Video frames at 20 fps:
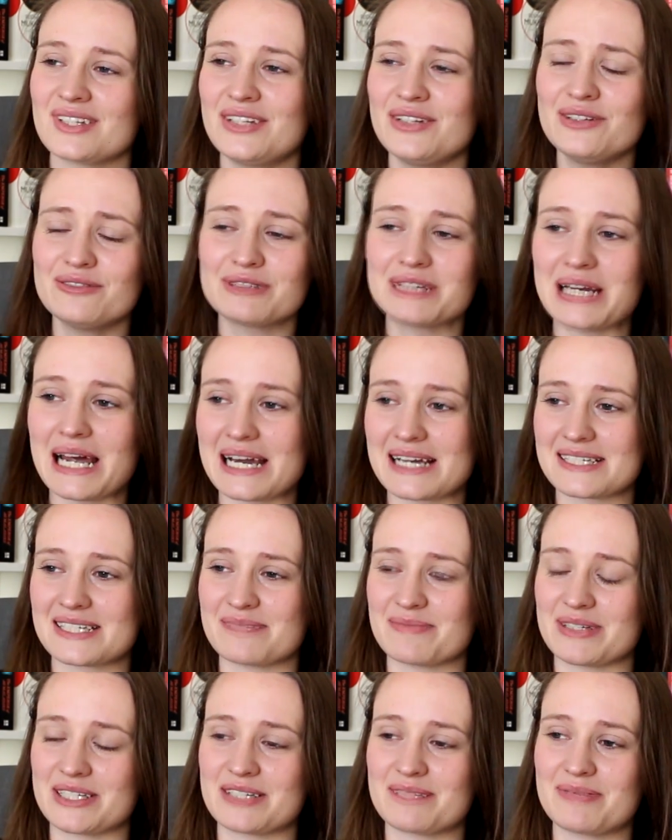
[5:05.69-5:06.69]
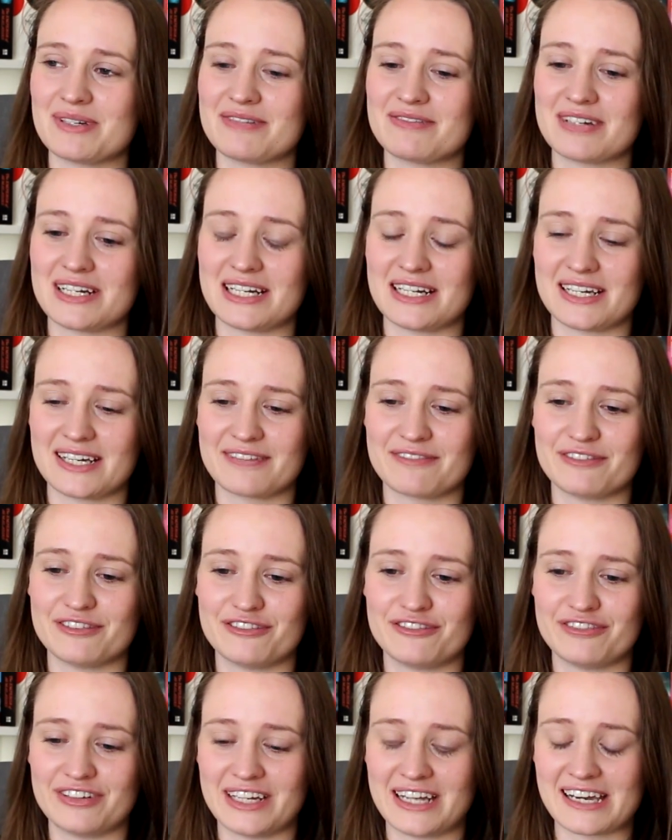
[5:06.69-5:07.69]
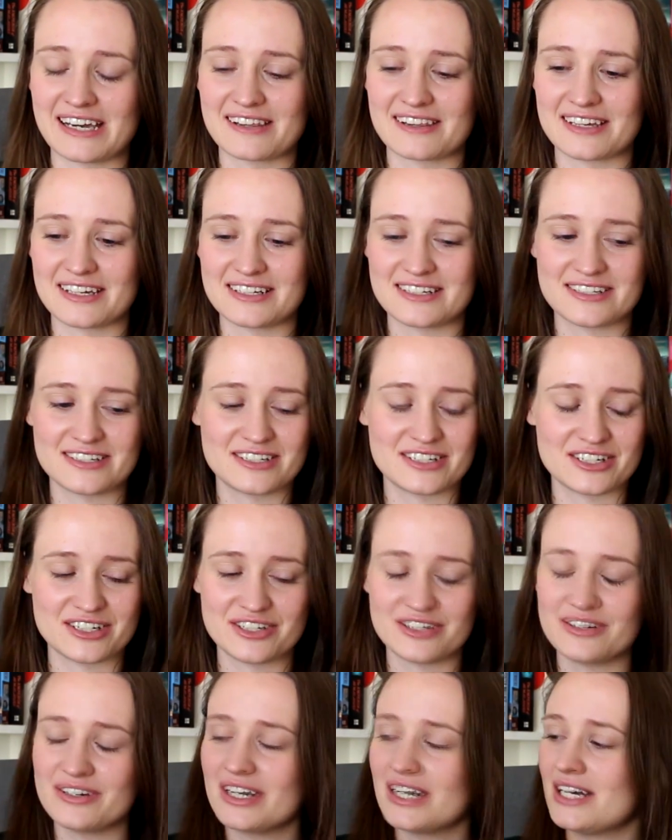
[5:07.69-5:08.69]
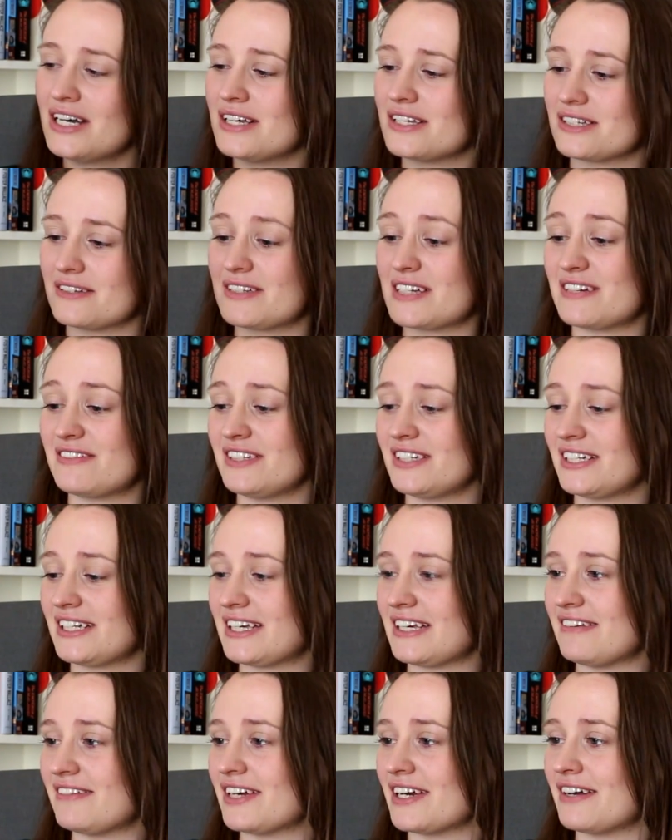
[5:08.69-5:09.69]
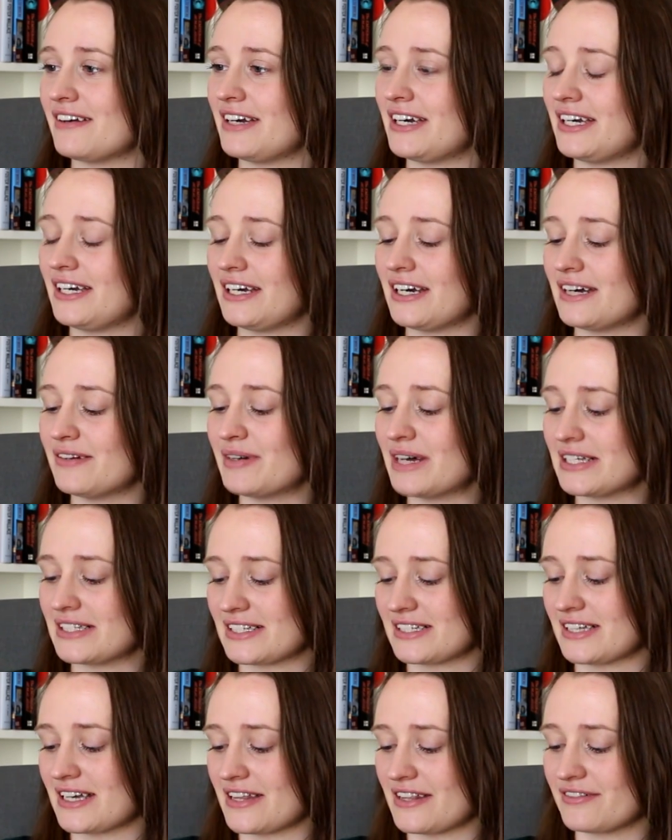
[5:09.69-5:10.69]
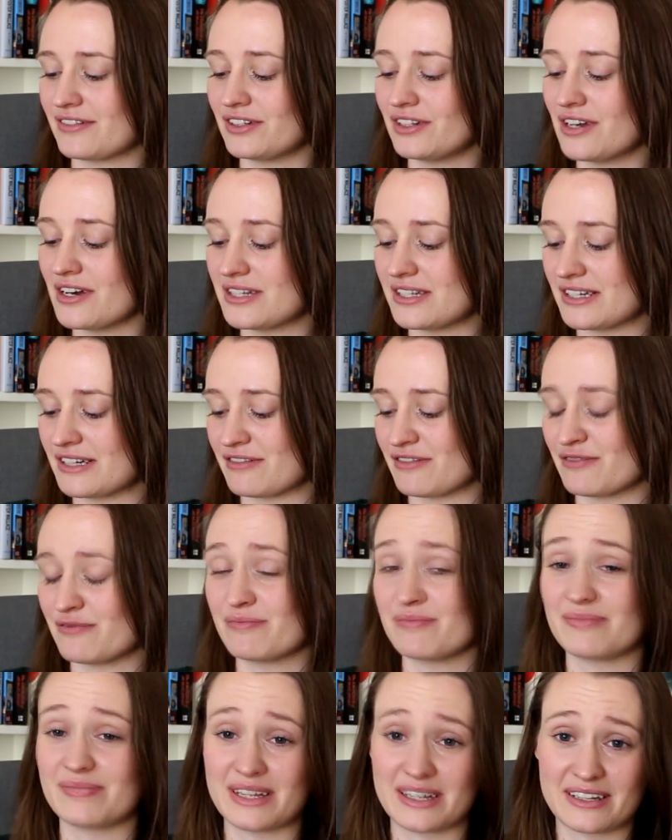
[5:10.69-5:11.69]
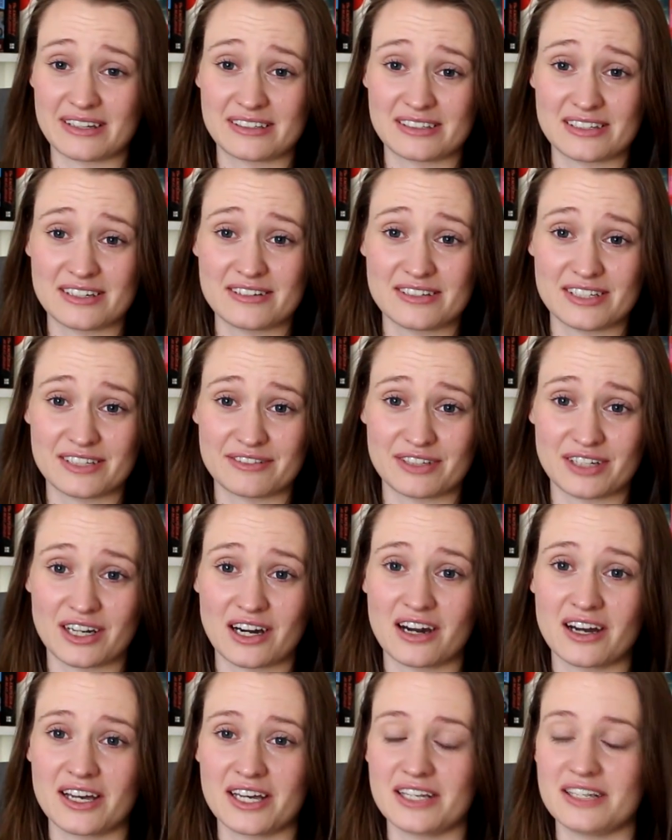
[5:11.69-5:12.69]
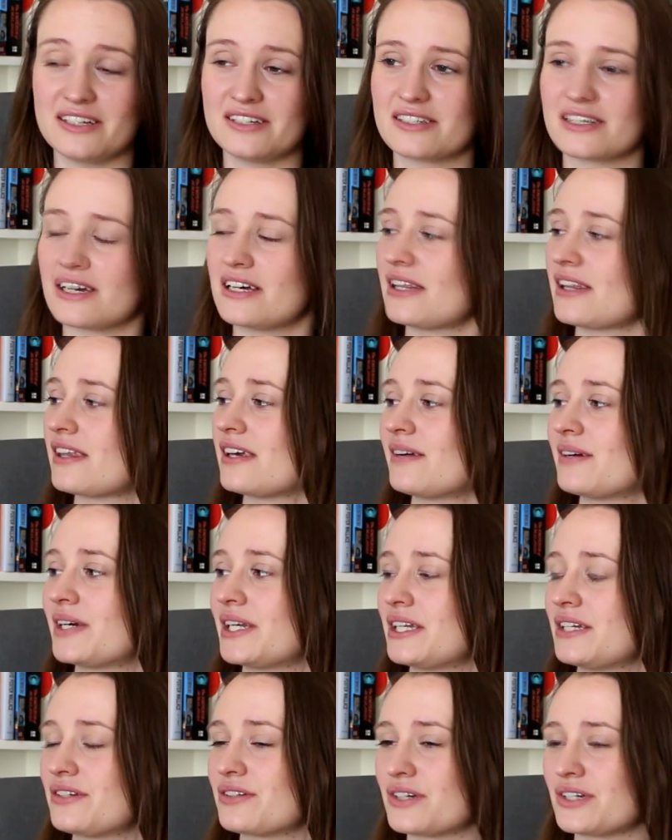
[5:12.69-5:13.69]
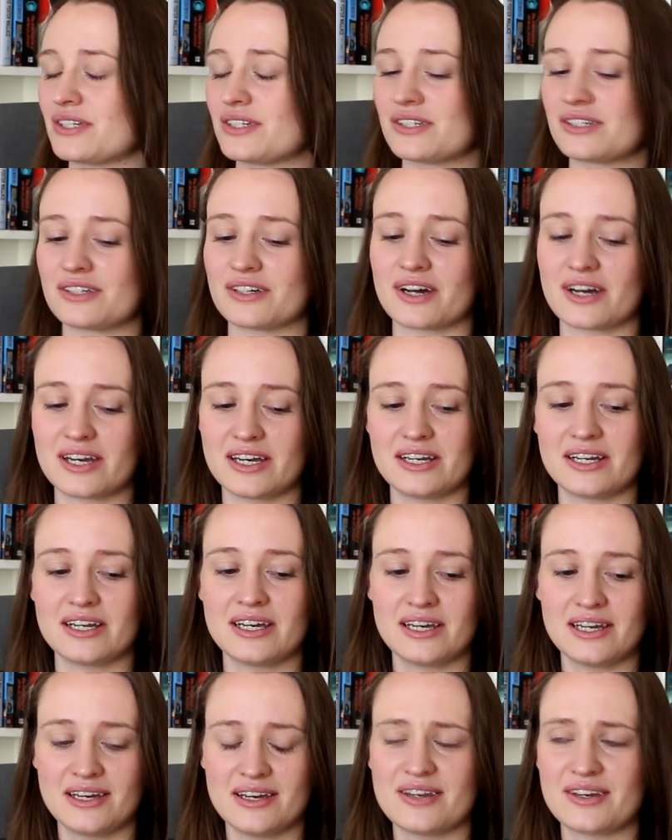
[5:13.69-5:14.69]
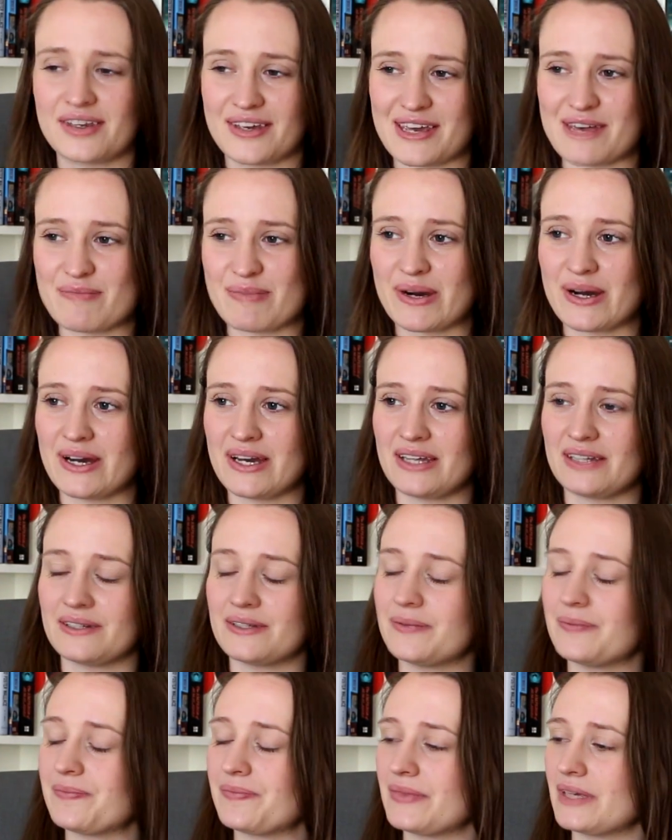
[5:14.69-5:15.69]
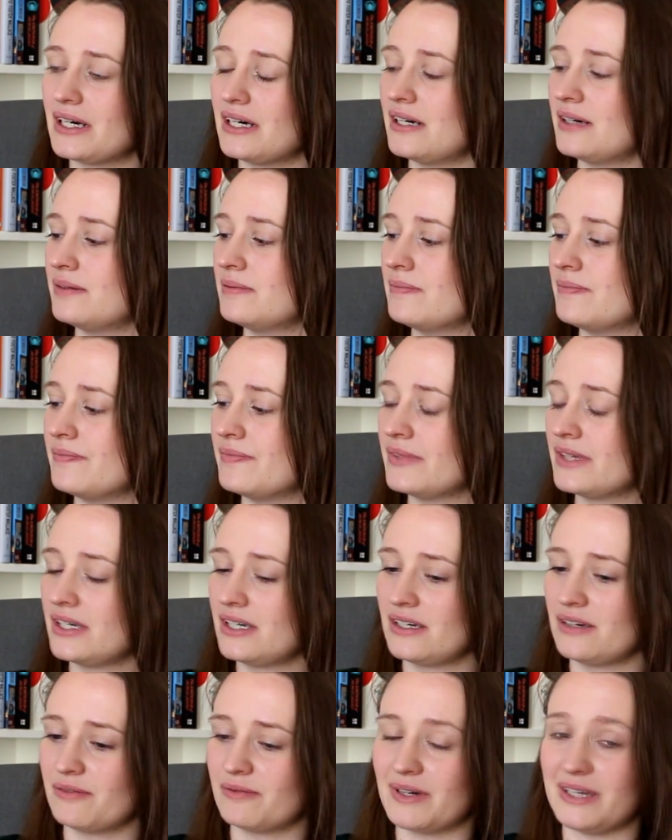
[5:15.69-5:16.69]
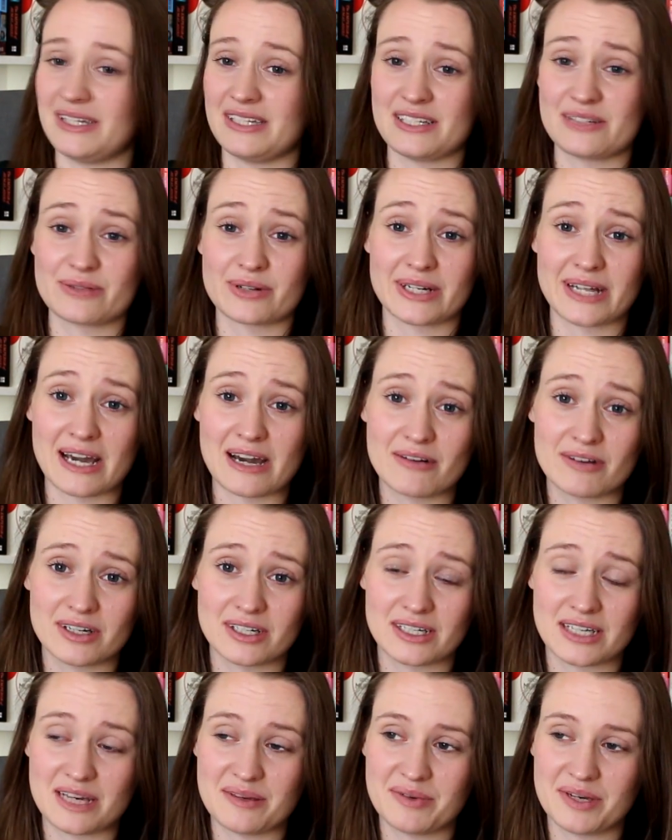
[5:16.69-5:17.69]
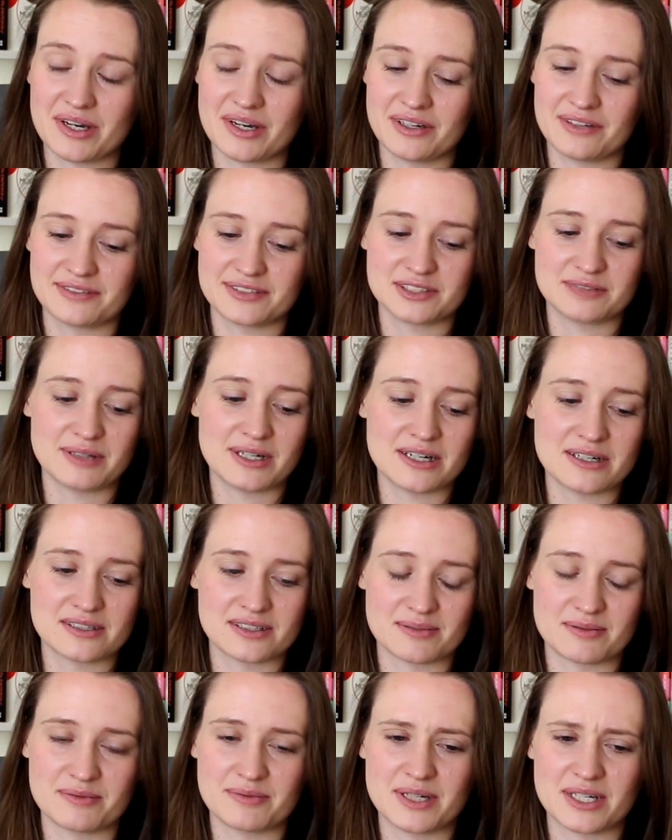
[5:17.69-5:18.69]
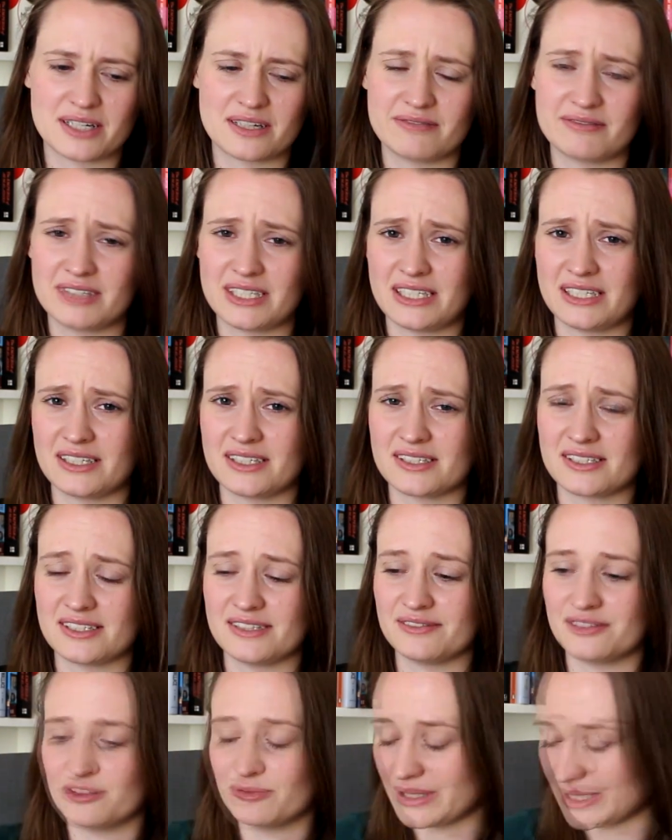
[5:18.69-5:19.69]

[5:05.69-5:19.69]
not relaxing, it's just been a really like fulfilling thing to do. So I'm definitely going to keep going. As I say, they've got loads of different, like there's loads of different kinds. And I think I'm going to just try and keep buying them when these run out and keep going for a while because it's been working really nicely for